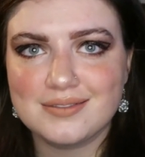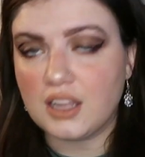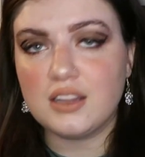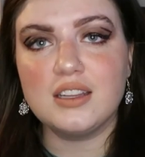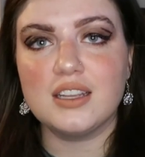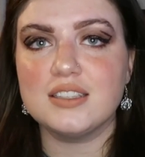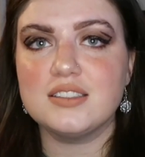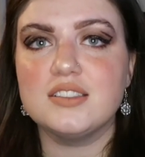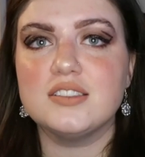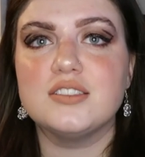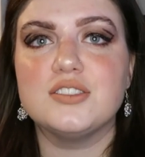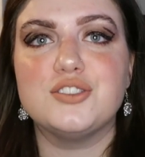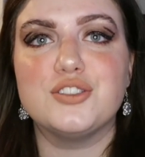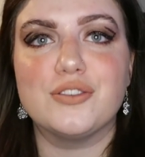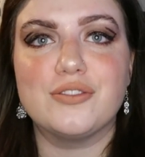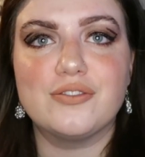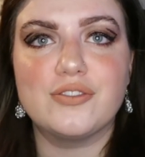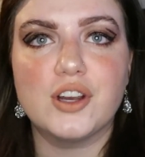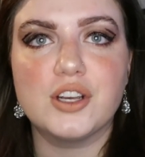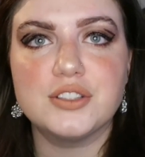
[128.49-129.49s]
Unless this is
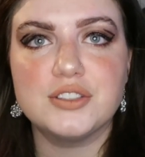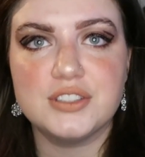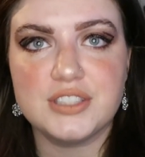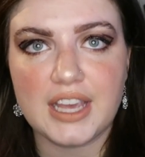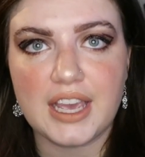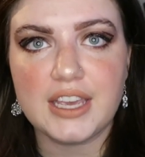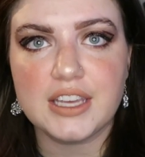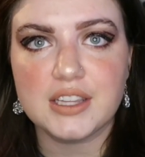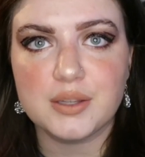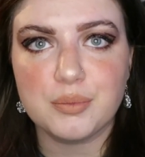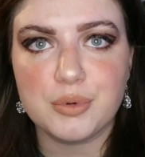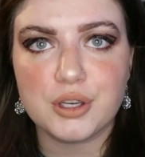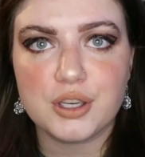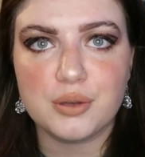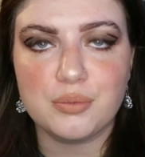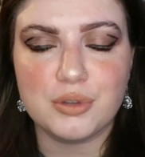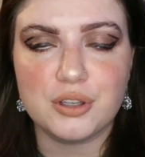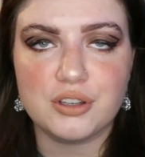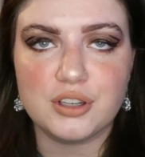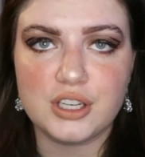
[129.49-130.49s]
your first day in the book
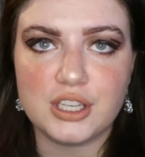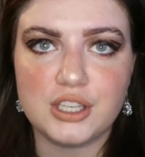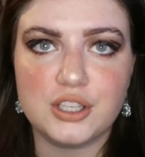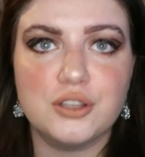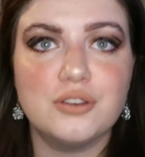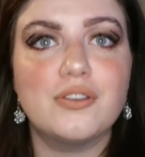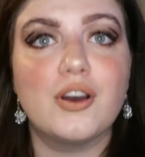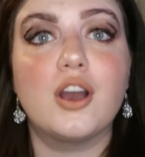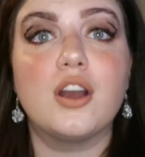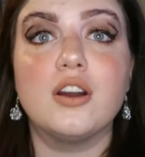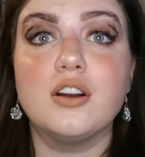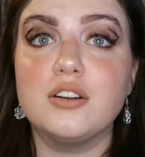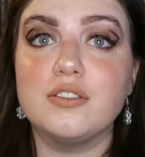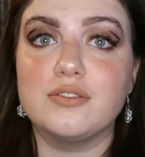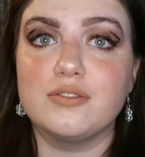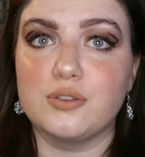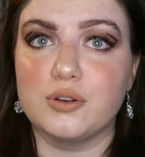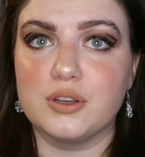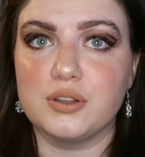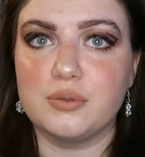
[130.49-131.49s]
community, you've heard
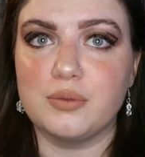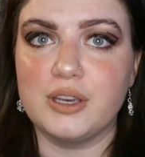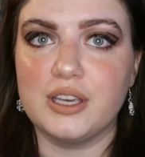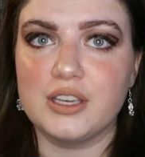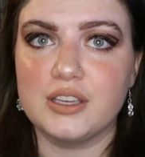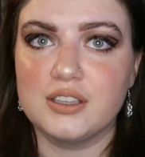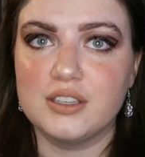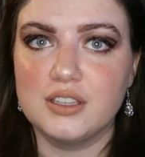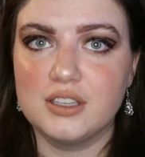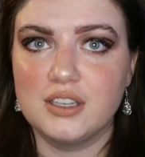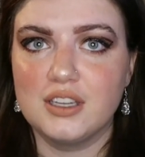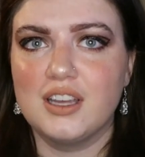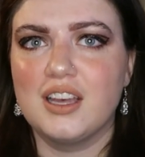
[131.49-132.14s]
of fourth wing.